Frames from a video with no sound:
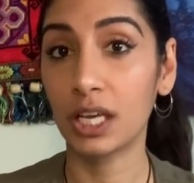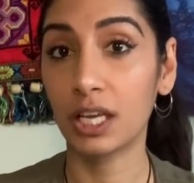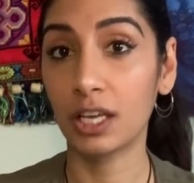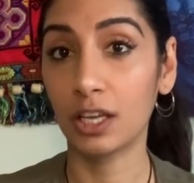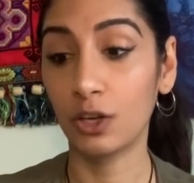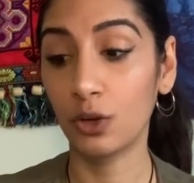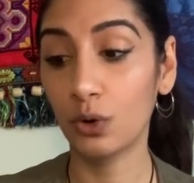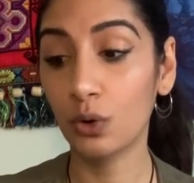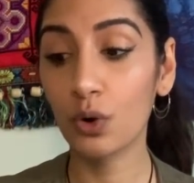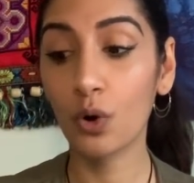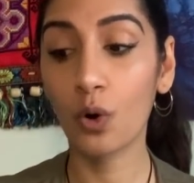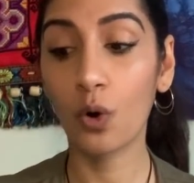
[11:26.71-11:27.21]

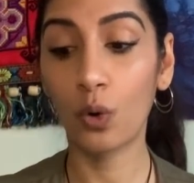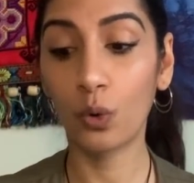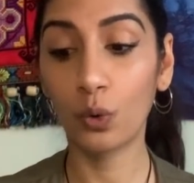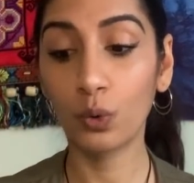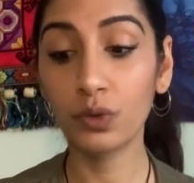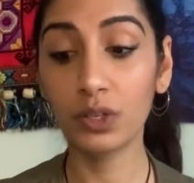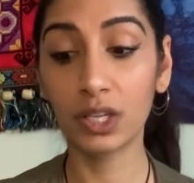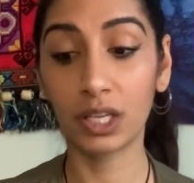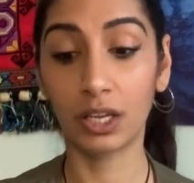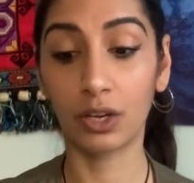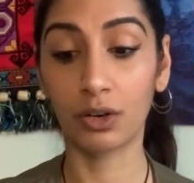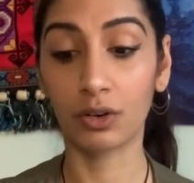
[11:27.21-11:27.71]
You're
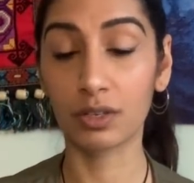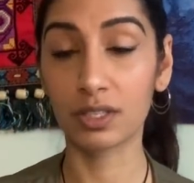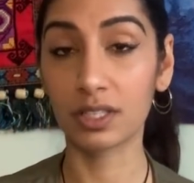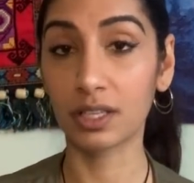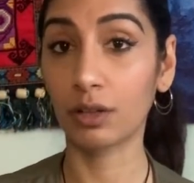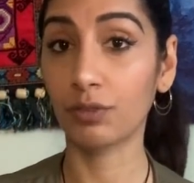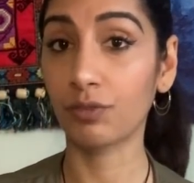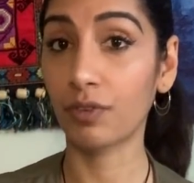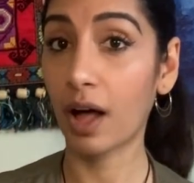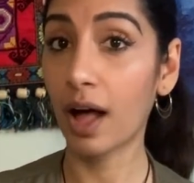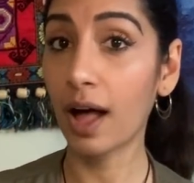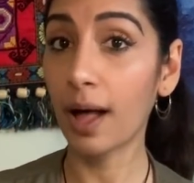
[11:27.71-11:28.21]
holding yourself
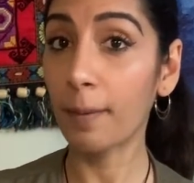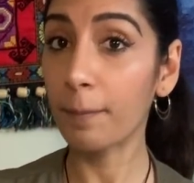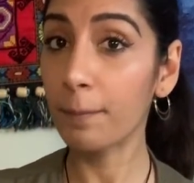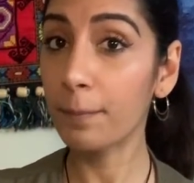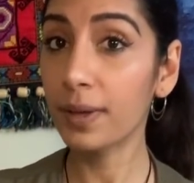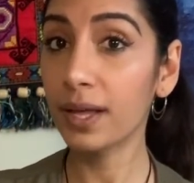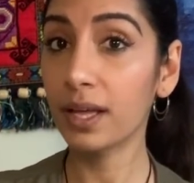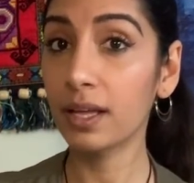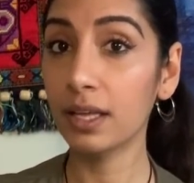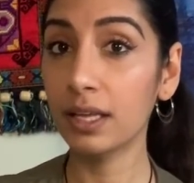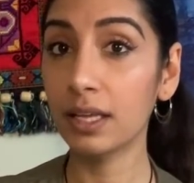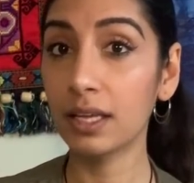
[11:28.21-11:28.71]
up
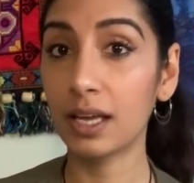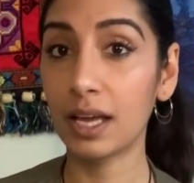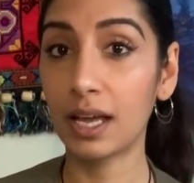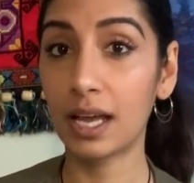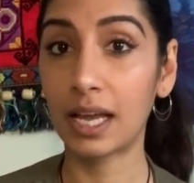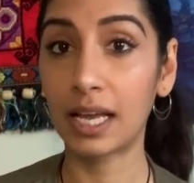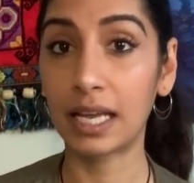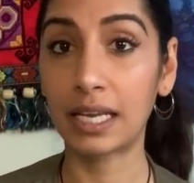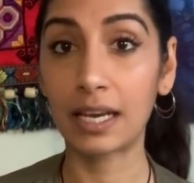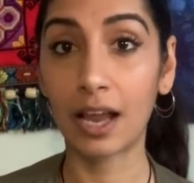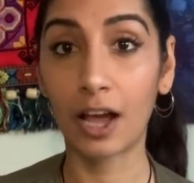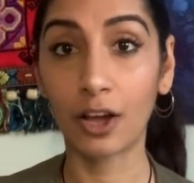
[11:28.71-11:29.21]

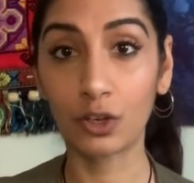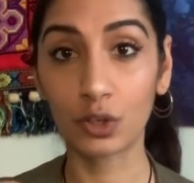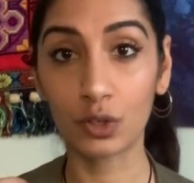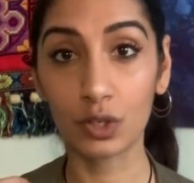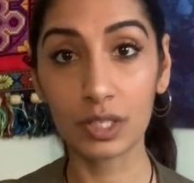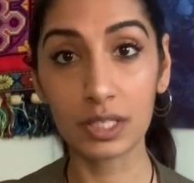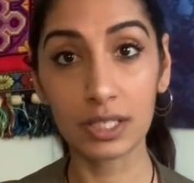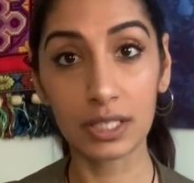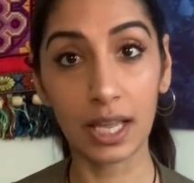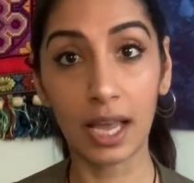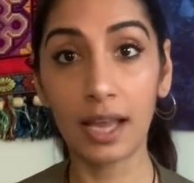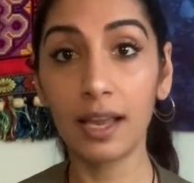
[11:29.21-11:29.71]
and
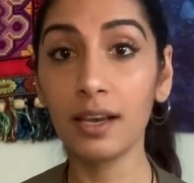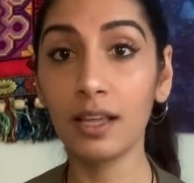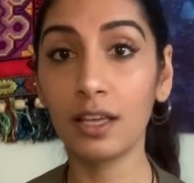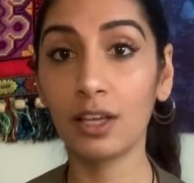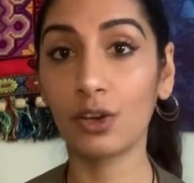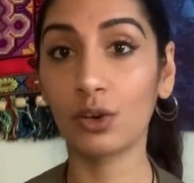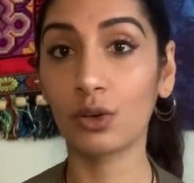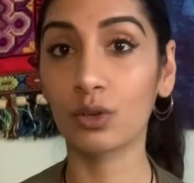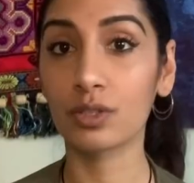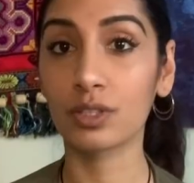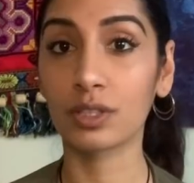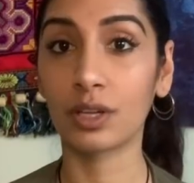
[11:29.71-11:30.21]
understanding
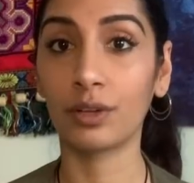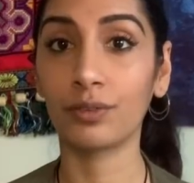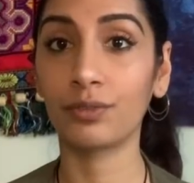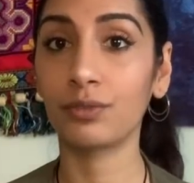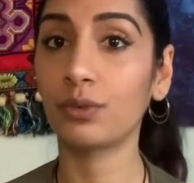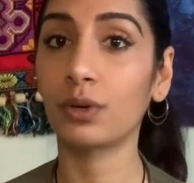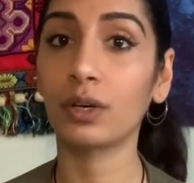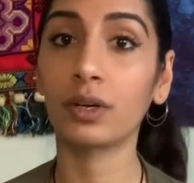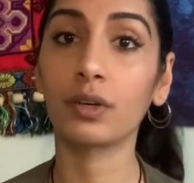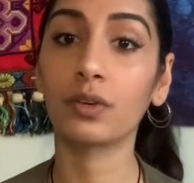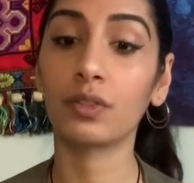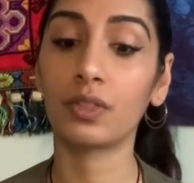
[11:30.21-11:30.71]
your
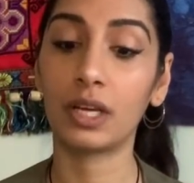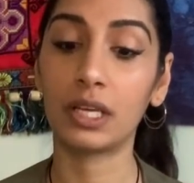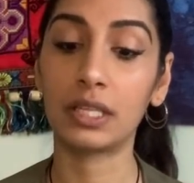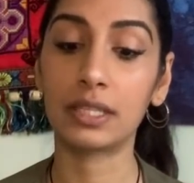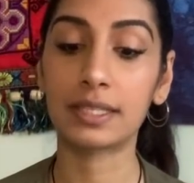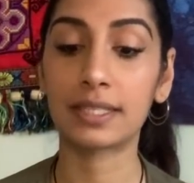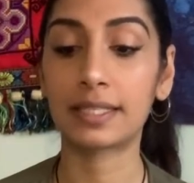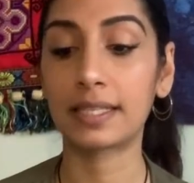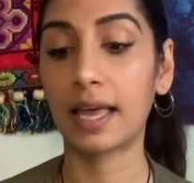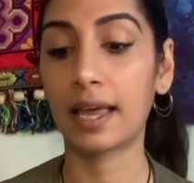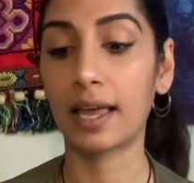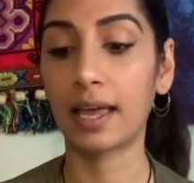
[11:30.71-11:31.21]
self-worth and
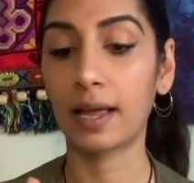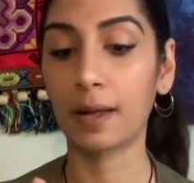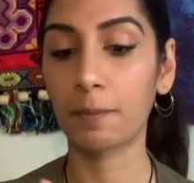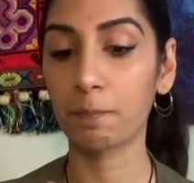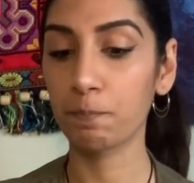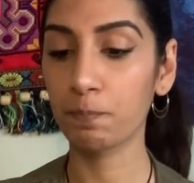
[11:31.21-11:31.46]
saying,